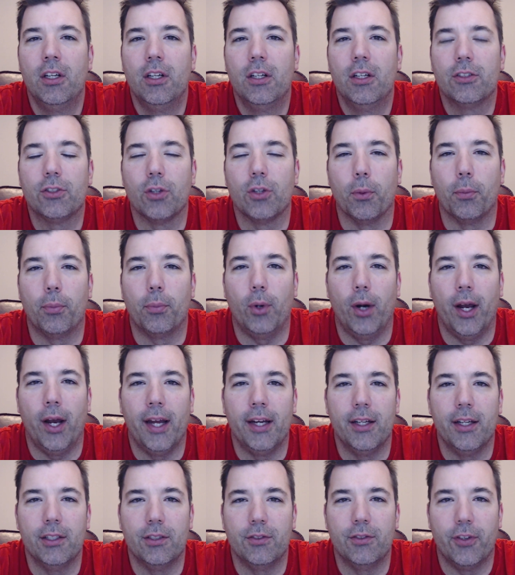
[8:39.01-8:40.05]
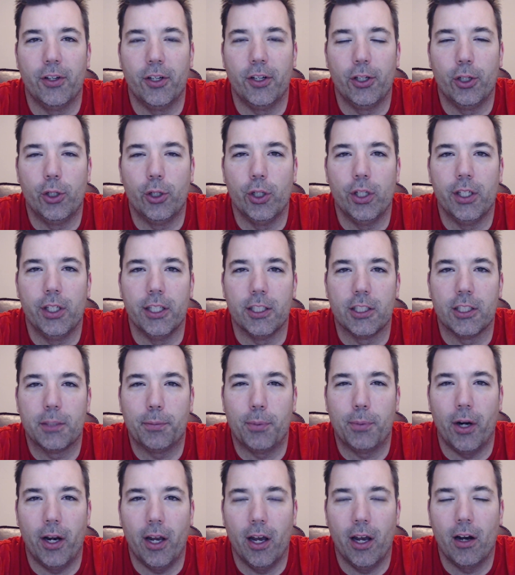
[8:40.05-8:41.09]
So Brad is very good at
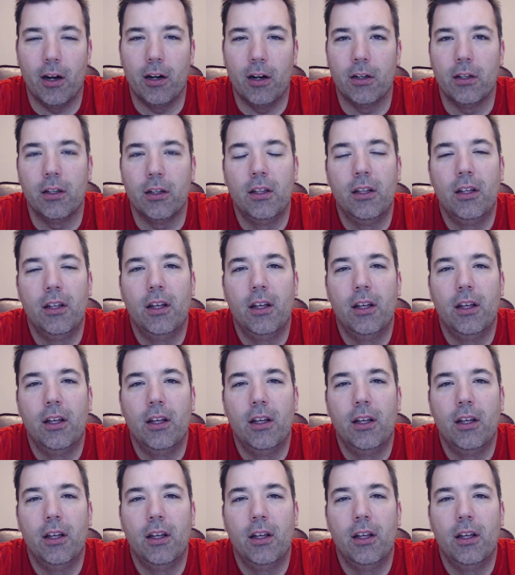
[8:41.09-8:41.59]
spray art,